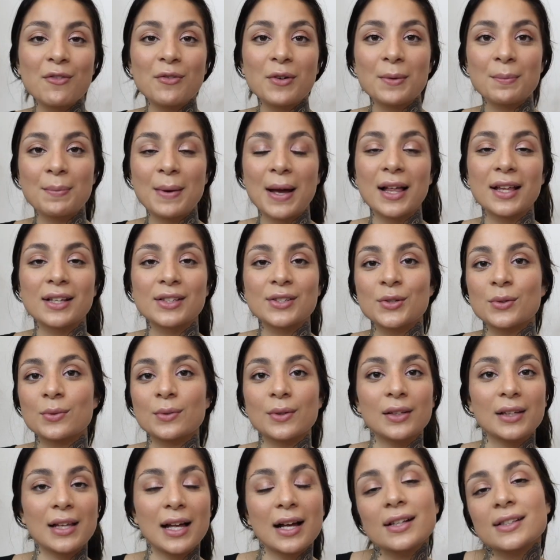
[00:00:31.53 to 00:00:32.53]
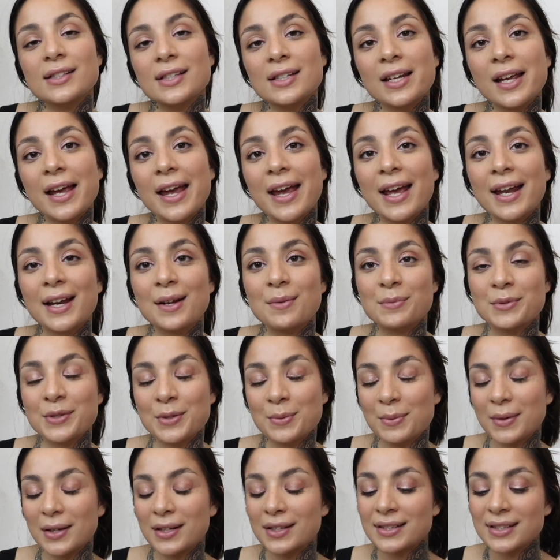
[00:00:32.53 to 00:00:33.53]
one palette to roll out today and I'm
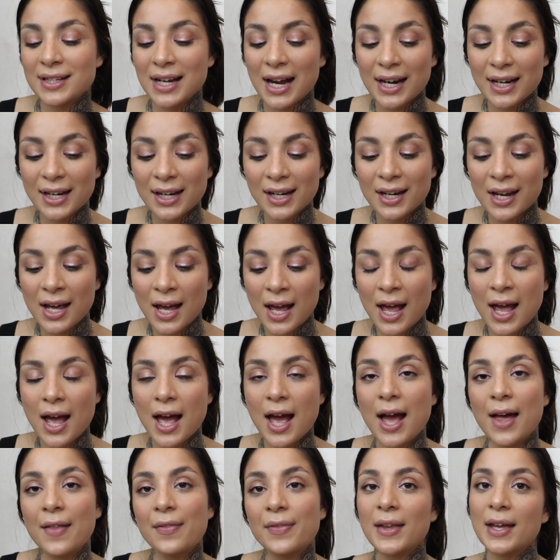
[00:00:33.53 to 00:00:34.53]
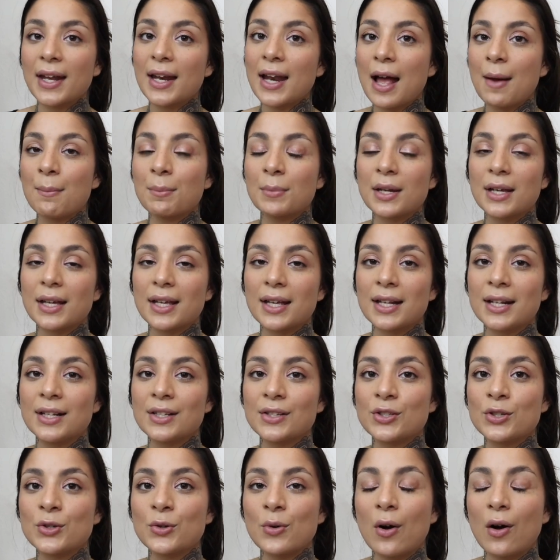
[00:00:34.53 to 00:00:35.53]
super excited, and then I'm going to get
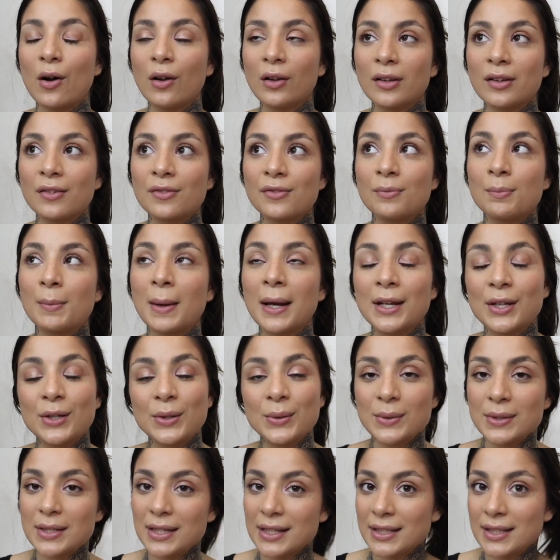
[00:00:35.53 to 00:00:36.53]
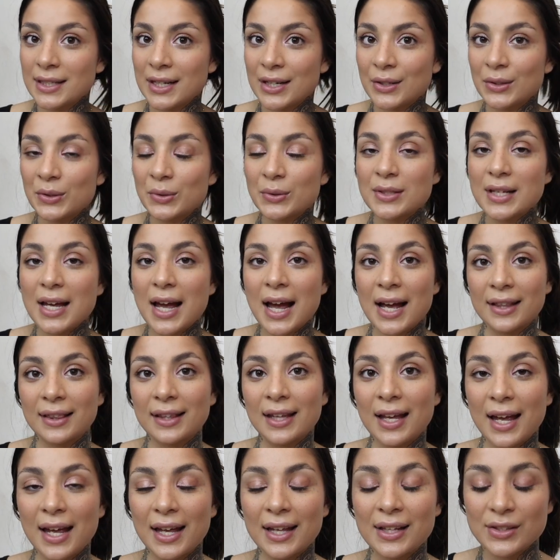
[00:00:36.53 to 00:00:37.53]
into all of my new details at
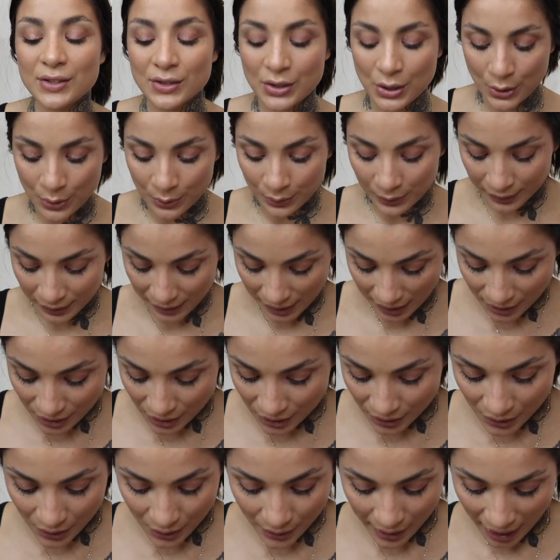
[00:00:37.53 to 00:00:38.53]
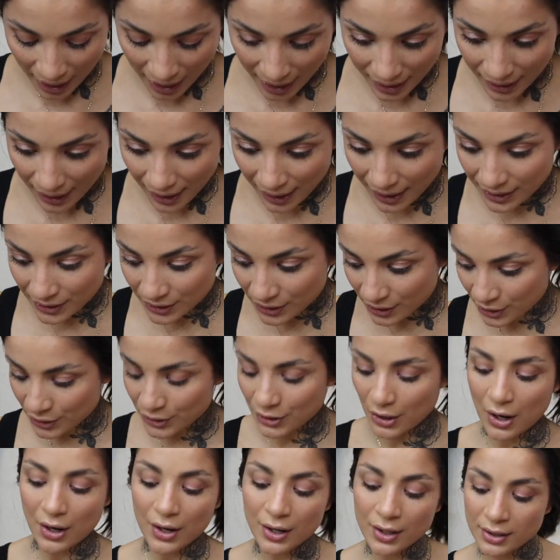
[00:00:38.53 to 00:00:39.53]
the end. So let's just go ahead and
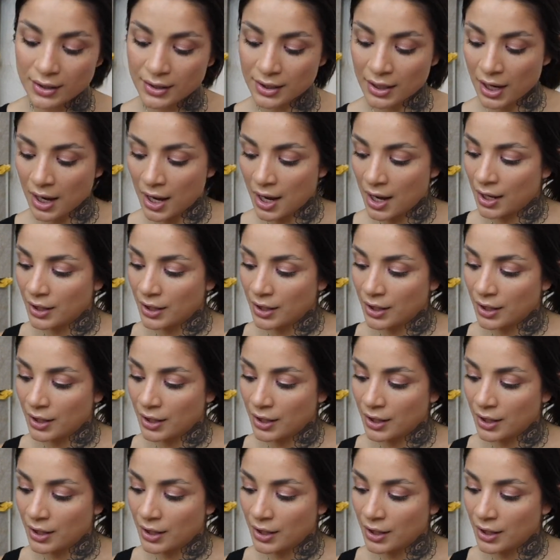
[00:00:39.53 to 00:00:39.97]
start.